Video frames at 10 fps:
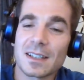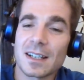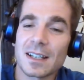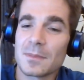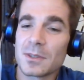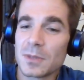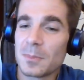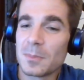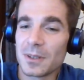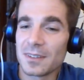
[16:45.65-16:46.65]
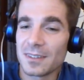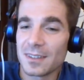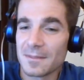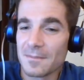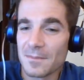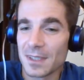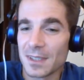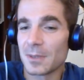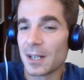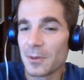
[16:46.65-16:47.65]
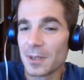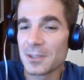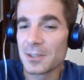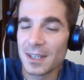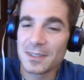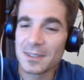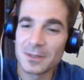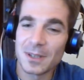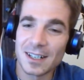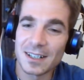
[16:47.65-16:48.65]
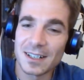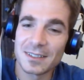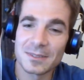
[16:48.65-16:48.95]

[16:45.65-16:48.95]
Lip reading: come to the point that you are really trying so hard.